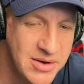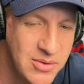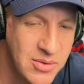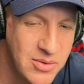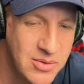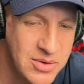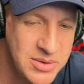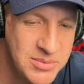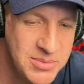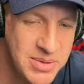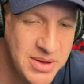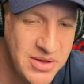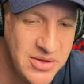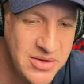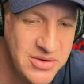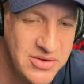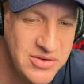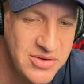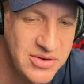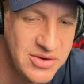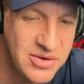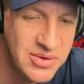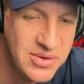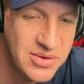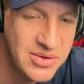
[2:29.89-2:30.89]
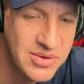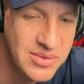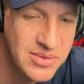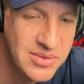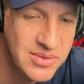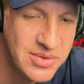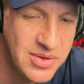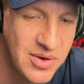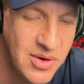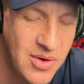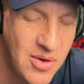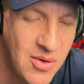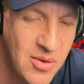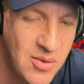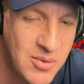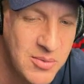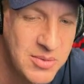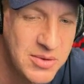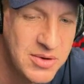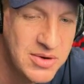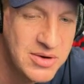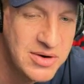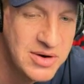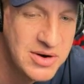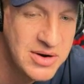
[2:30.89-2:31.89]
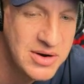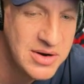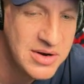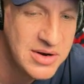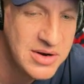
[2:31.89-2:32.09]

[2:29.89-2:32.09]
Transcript: Cody Bellinger with a homer,